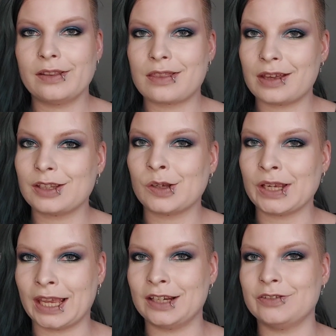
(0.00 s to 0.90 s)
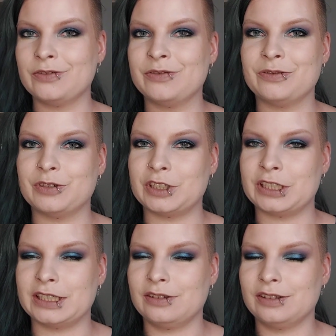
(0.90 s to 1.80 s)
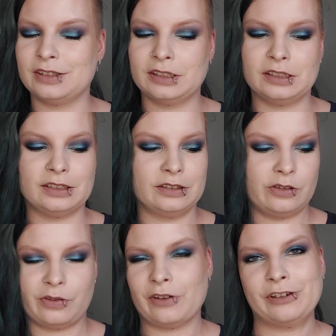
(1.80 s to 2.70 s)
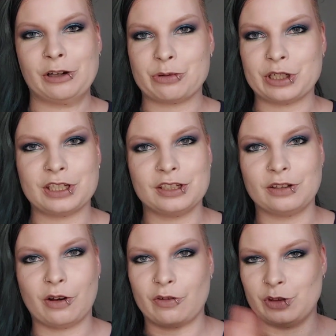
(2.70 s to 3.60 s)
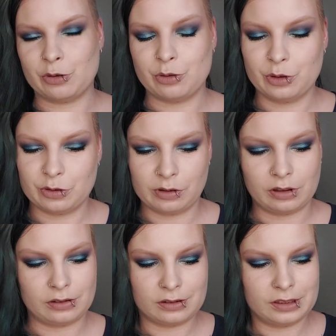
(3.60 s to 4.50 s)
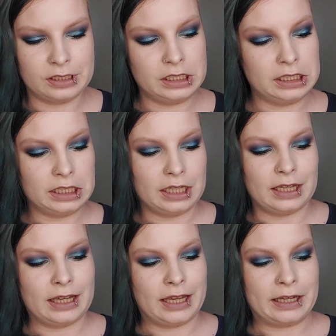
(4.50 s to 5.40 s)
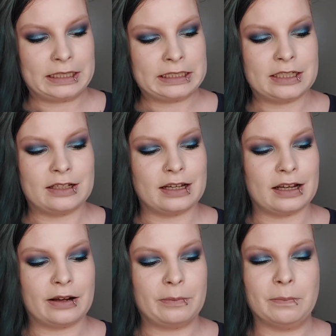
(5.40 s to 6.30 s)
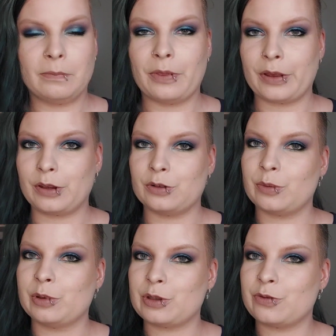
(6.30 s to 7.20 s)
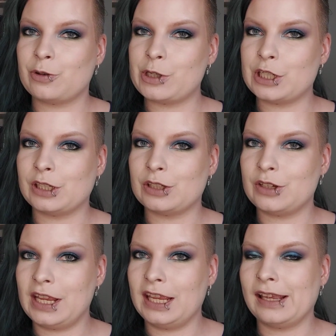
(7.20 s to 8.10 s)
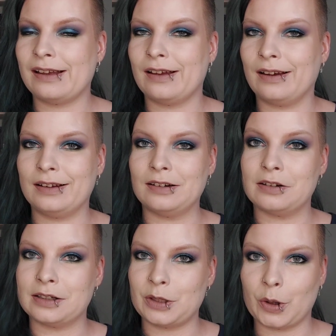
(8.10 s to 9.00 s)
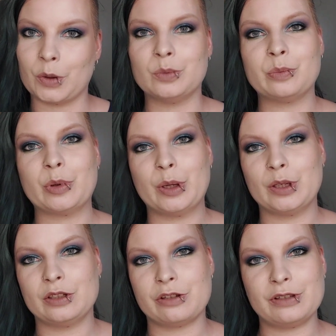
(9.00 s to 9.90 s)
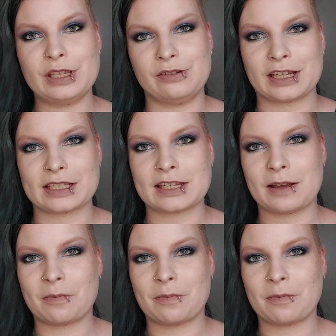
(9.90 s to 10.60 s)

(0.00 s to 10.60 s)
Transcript: Thank you again for the 500 of you, and thank you so much for watching today, and I hope to see you next time.